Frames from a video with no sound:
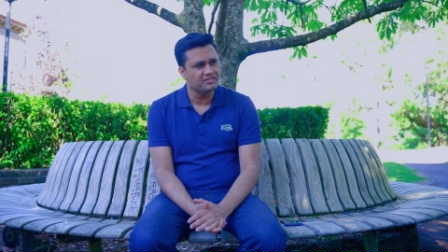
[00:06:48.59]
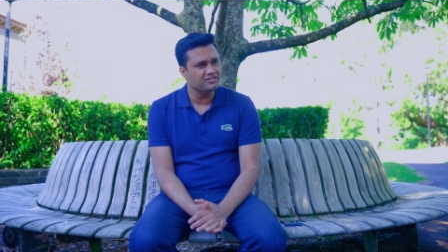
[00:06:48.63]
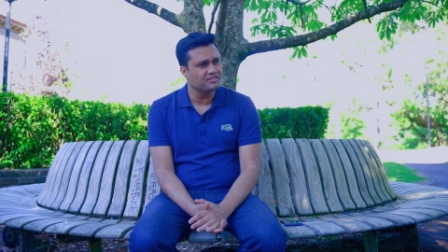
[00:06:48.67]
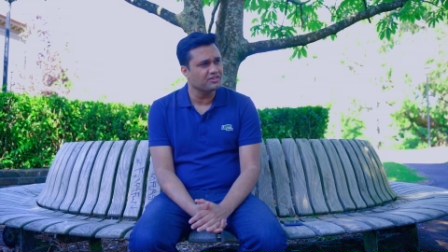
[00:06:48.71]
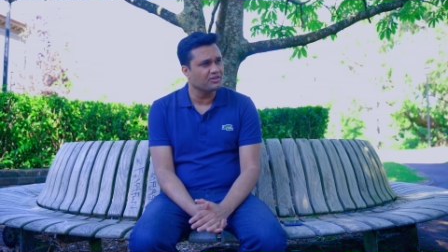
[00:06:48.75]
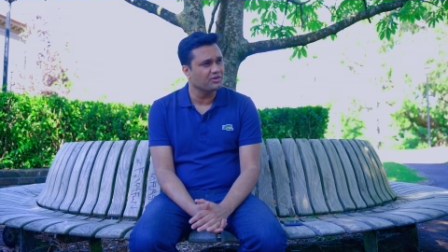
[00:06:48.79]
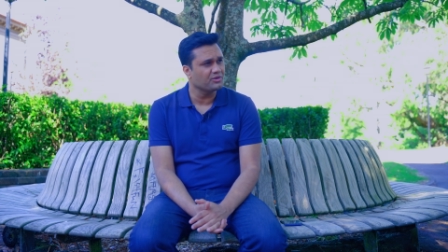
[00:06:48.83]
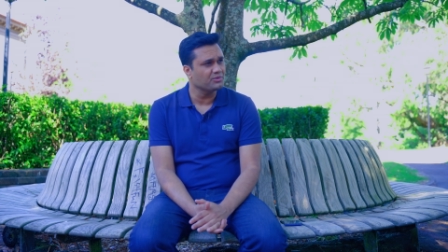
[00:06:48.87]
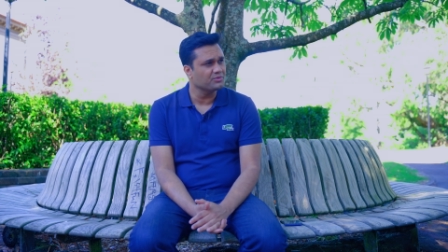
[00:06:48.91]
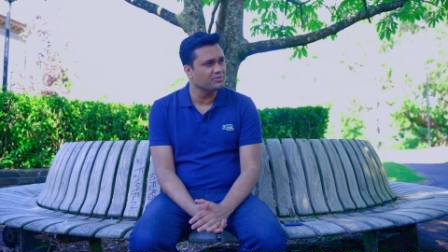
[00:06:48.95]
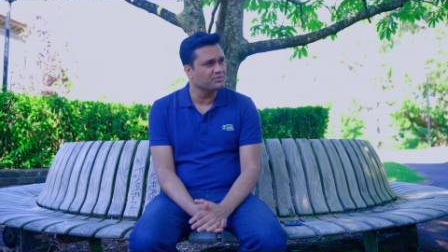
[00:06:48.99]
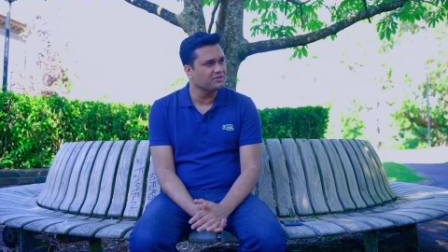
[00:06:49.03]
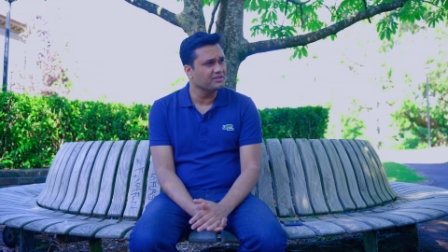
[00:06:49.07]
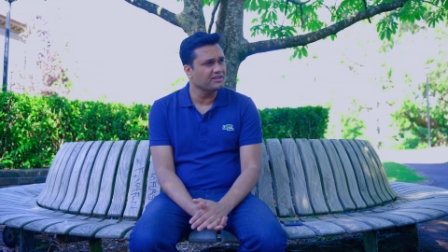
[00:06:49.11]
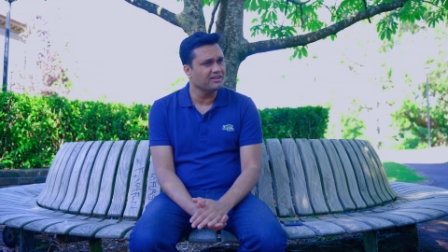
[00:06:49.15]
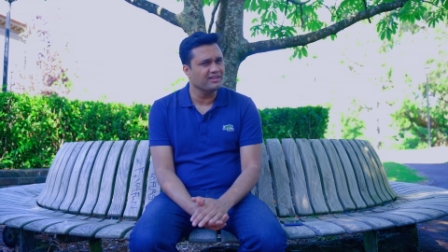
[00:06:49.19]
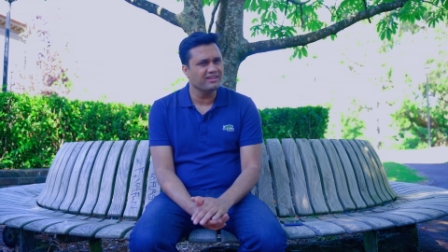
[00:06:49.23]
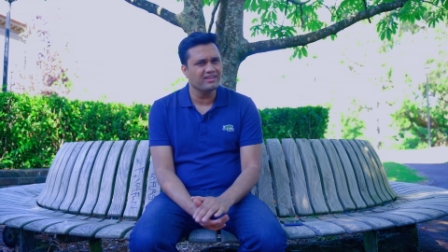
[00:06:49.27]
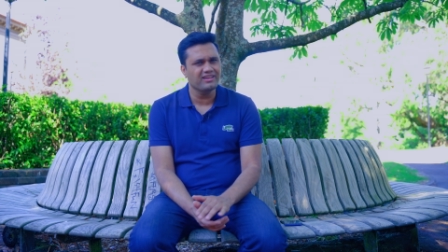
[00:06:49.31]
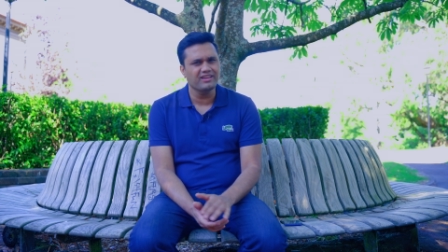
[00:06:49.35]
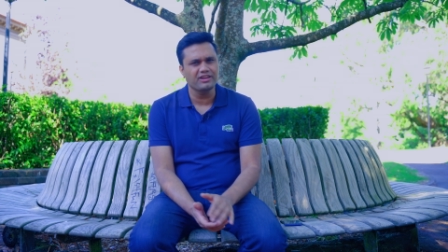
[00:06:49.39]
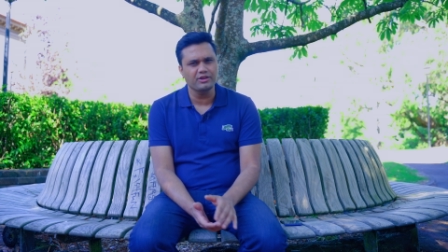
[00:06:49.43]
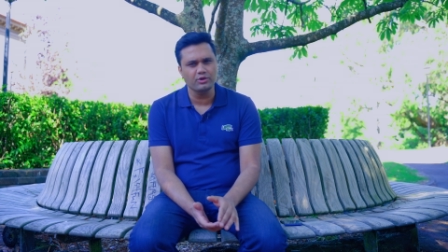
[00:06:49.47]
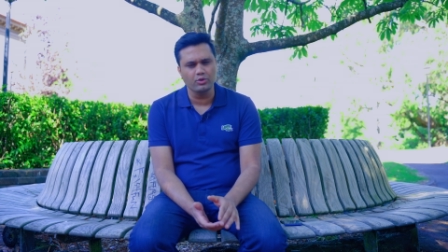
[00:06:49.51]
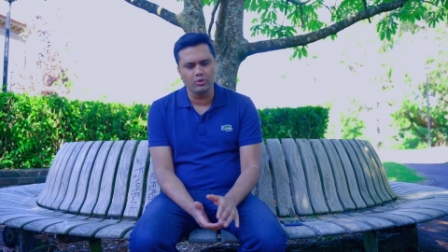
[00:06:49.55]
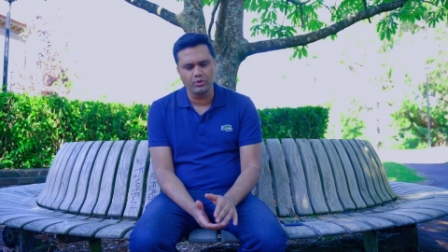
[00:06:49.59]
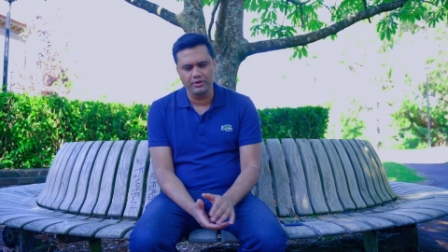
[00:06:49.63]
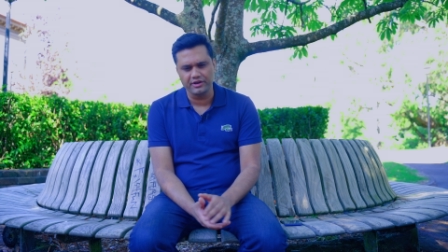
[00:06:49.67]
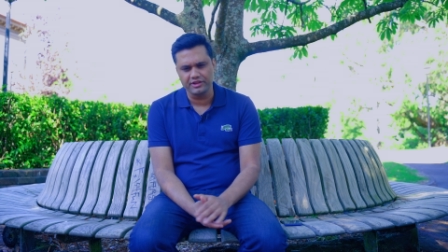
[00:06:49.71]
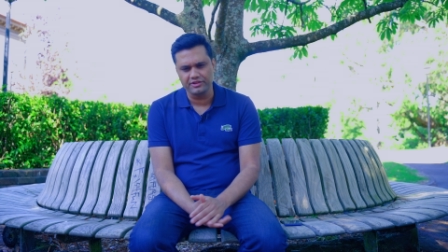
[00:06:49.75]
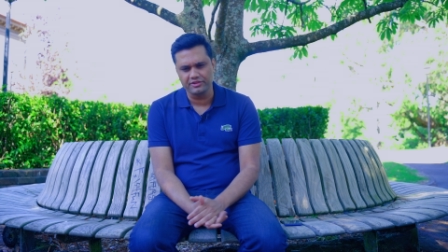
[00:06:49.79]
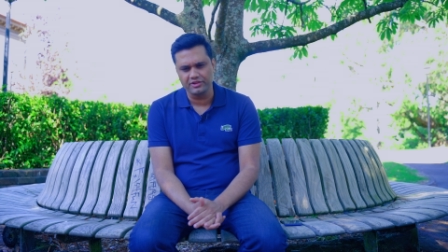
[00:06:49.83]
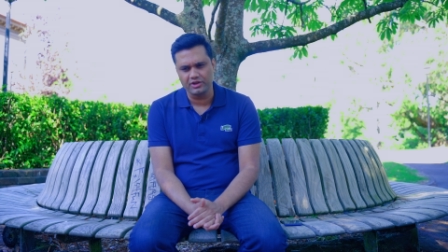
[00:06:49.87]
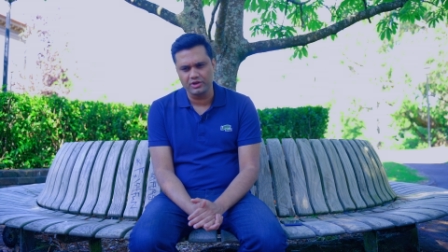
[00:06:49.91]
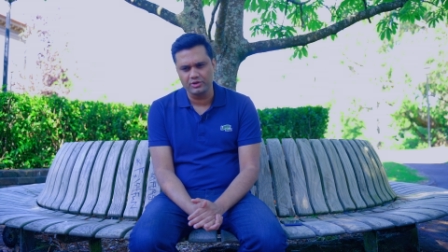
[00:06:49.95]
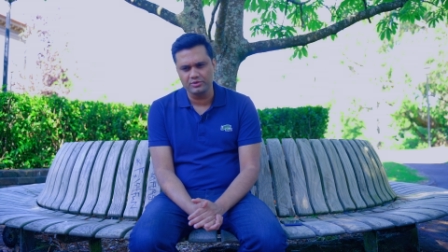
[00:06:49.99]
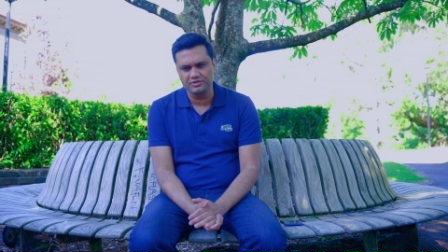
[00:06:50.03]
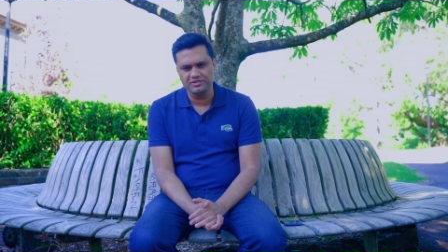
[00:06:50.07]
So
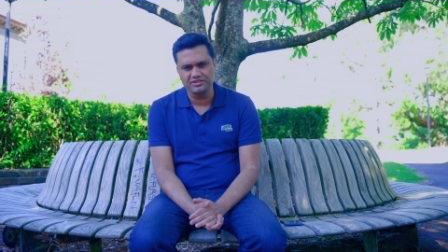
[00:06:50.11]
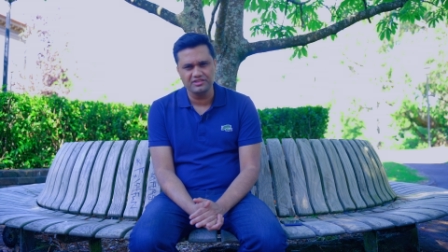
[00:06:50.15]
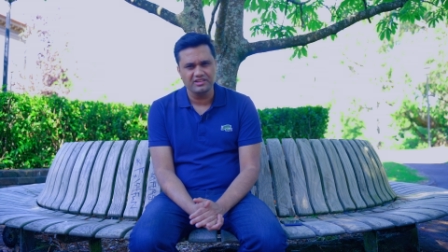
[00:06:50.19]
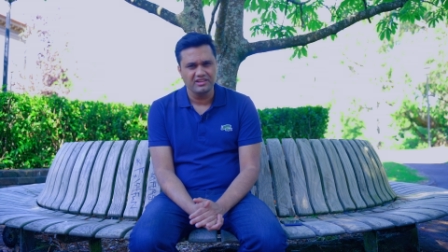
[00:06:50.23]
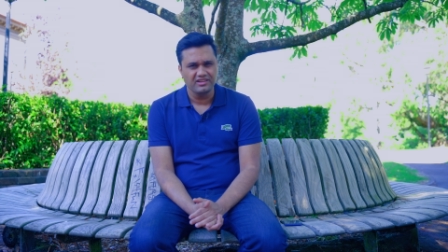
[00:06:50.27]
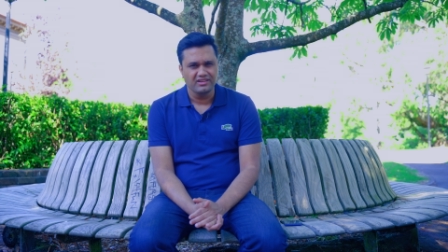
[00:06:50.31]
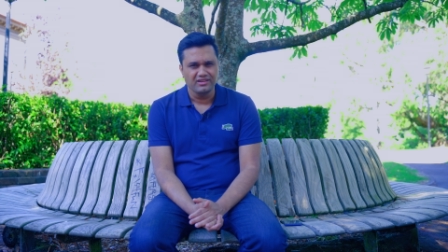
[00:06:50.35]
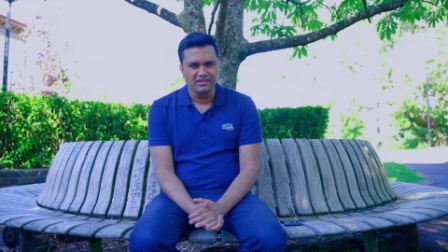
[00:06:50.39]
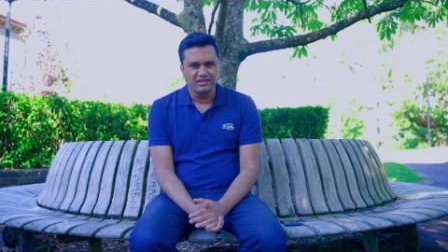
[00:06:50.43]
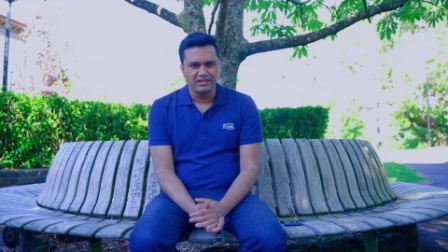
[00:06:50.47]
ignoring those,